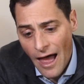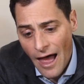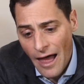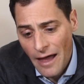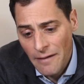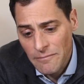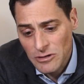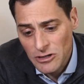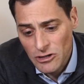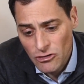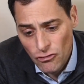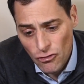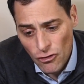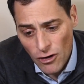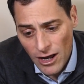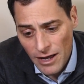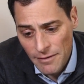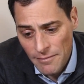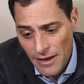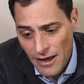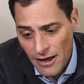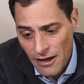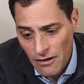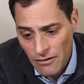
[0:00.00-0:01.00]
I'm gonna try
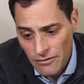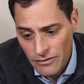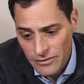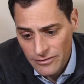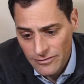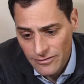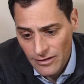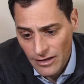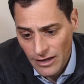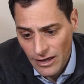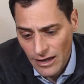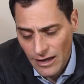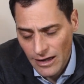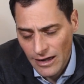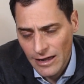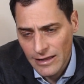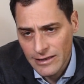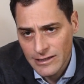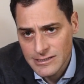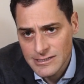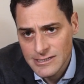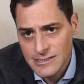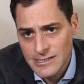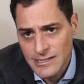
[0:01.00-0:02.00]
them out.
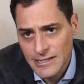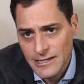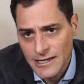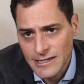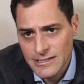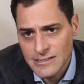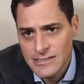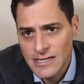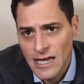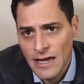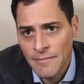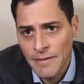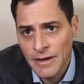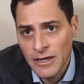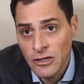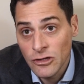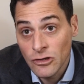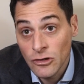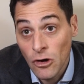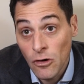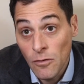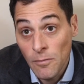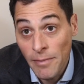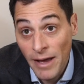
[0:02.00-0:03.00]
Let's see, next time I
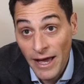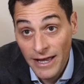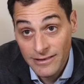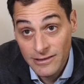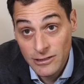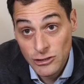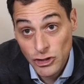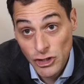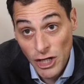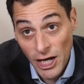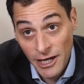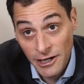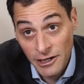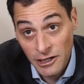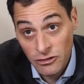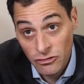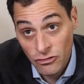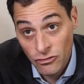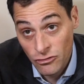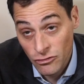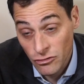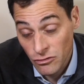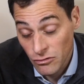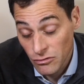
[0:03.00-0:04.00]
go back to
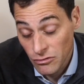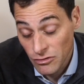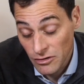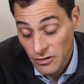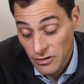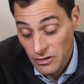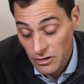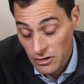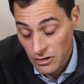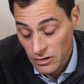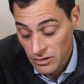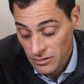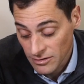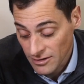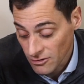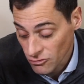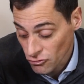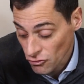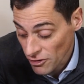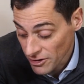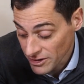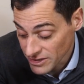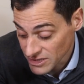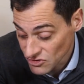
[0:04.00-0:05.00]
China to the
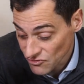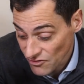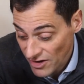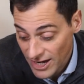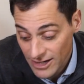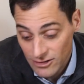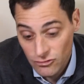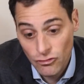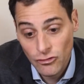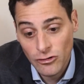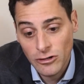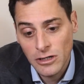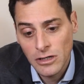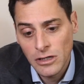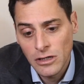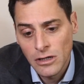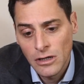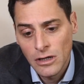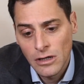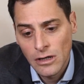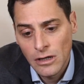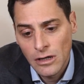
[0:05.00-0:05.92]
TaoTronics factory,